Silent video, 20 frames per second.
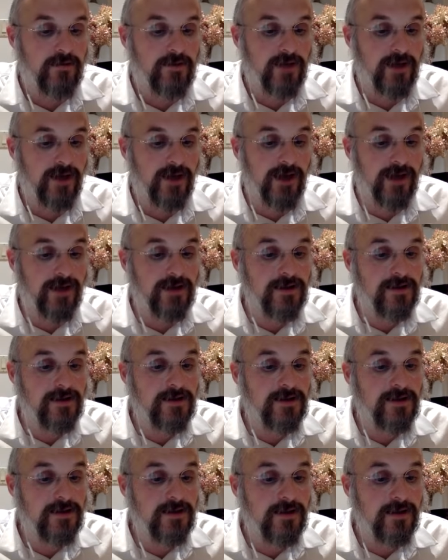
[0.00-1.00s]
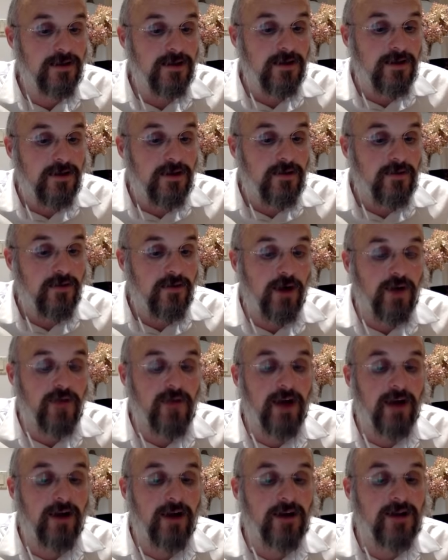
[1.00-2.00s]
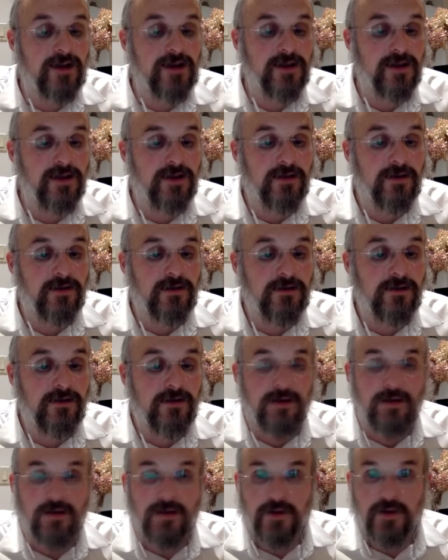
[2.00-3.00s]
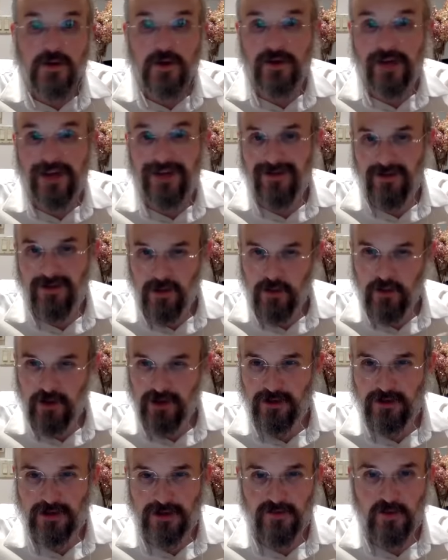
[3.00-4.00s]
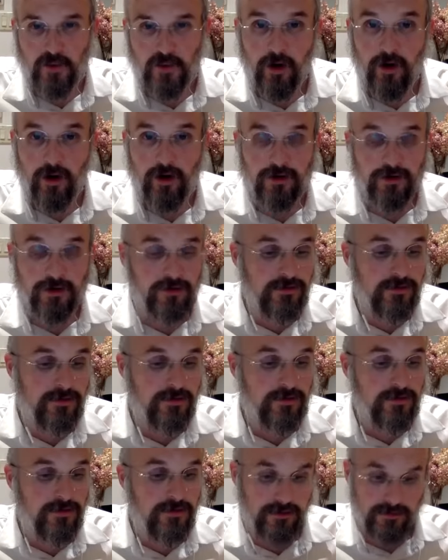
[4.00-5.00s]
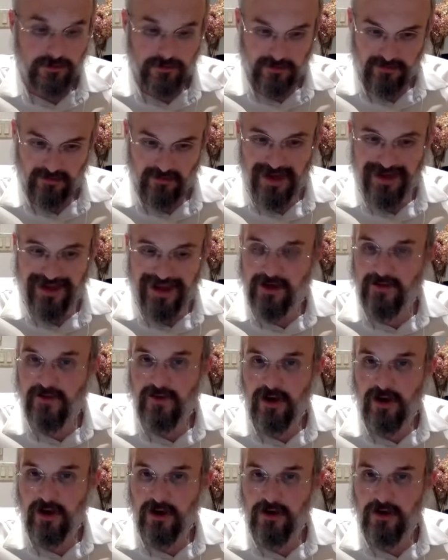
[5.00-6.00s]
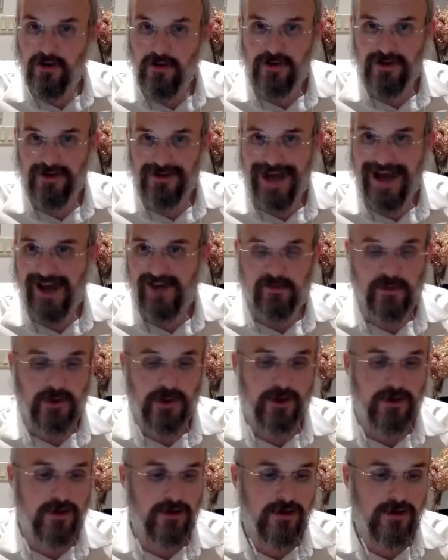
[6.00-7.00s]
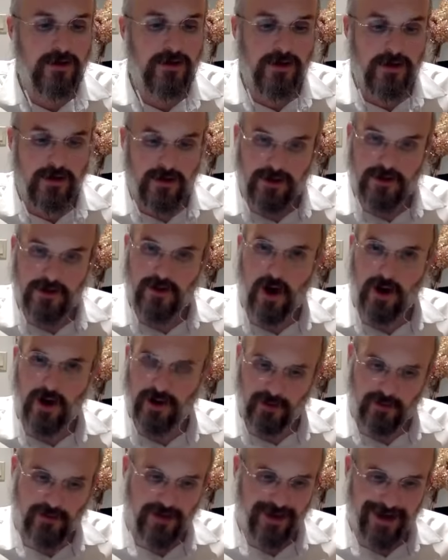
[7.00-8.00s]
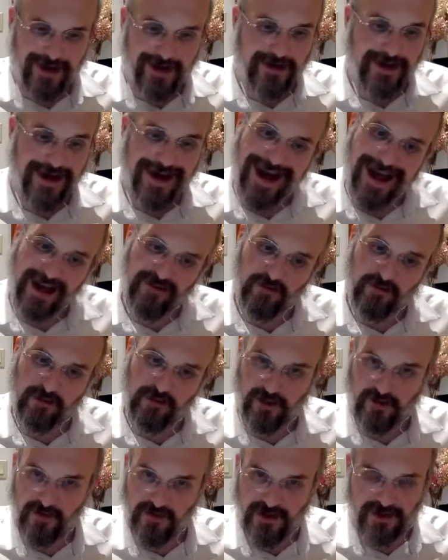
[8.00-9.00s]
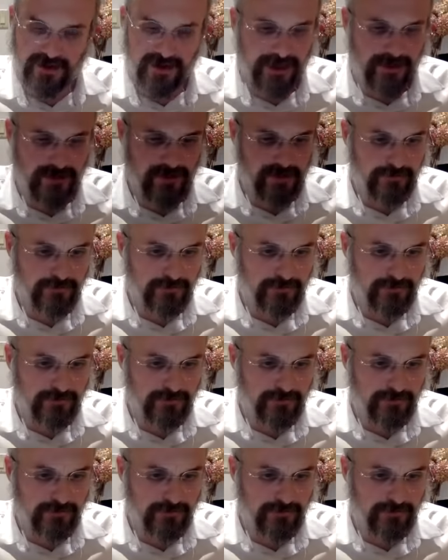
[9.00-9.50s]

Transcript: Because the, dent, the thickness of the wall made out of this half brick is Arach Mikan, a half a brick on this side,